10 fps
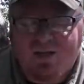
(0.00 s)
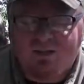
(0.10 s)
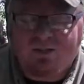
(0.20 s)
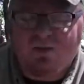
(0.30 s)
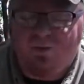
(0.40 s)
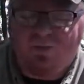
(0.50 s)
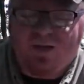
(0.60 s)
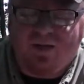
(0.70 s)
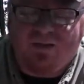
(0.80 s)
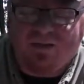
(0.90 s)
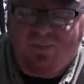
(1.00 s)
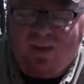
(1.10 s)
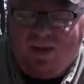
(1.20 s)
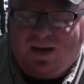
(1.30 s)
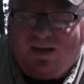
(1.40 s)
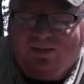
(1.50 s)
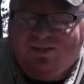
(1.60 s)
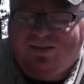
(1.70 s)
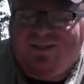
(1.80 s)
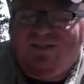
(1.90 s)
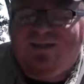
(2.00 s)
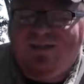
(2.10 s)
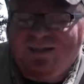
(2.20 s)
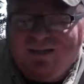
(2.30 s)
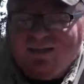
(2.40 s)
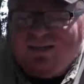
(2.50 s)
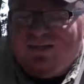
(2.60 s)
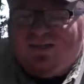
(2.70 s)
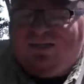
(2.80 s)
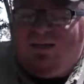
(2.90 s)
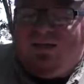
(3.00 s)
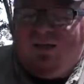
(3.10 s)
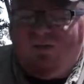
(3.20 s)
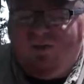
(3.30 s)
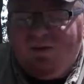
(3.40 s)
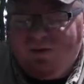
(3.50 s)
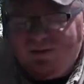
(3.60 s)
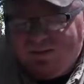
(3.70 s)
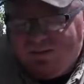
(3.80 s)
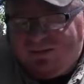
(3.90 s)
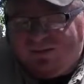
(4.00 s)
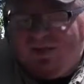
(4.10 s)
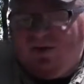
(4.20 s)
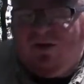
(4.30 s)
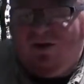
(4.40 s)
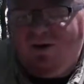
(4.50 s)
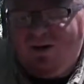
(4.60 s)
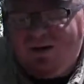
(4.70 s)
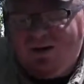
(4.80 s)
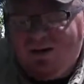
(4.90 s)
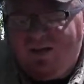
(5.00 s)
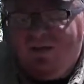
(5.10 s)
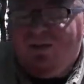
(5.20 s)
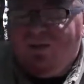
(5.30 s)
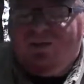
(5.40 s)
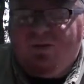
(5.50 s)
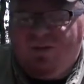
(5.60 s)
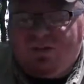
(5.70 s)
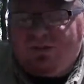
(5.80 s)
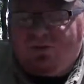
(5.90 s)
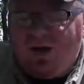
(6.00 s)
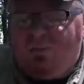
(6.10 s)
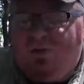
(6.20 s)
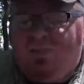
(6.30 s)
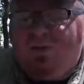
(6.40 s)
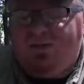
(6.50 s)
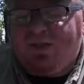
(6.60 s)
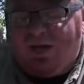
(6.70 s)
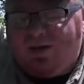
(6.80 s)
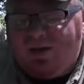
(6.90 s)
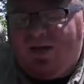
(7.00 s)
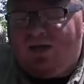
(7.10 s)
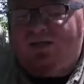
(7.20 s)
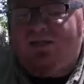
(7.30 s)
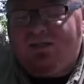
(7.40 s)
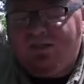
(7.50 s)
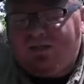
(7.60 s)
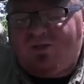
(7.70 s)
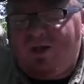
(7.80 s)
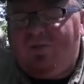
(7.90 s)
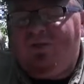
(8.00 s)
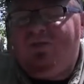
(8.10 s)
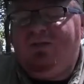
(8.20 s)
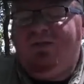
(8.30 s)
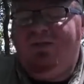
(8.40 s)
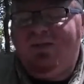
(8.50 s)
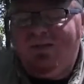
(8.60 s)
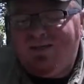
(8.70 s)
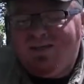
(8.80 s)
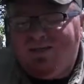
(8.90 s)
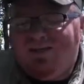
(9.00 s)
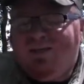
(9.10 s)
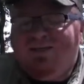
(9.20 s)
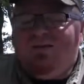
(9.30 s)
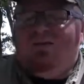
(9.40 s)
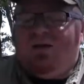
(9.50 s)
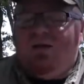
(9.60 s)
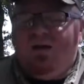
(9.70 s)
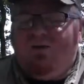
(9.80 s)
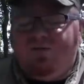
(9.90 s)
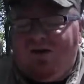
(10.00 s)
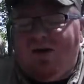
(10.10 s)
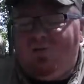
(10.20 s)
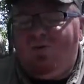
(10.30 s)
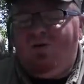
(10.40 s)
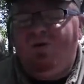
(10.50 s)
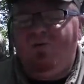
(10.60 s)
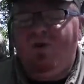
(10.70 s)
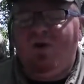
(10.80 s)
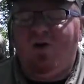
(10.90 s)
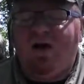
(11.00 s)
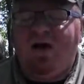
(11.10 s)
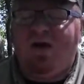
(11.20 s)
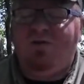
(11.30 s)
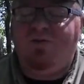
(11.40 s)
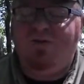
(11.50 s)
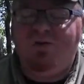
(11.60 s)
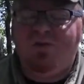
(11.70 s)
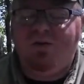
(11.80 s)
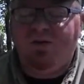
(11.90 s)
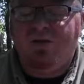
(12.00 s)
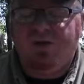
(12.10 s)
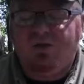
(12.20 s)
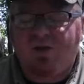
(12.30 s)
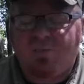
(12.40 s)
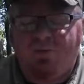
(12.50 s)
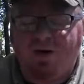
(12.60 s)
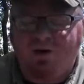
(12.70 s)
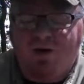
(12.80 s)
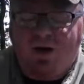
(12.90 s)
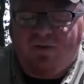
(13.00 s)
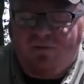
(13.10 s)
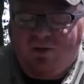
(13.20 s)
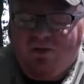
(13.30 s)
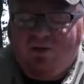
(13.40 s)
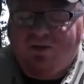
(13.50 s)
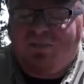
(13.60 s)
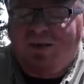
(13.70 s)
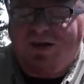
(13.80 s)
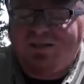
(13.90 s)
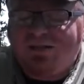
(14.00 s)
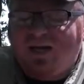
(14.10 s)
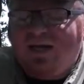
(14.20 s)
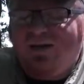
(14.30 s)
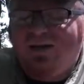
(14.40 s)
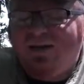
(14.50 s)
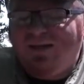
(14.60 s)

and scrape in some piles of tinder. This scraper puts out excellent scrapings of fat wood. If you don't have a scraper on your knife, you can use the back side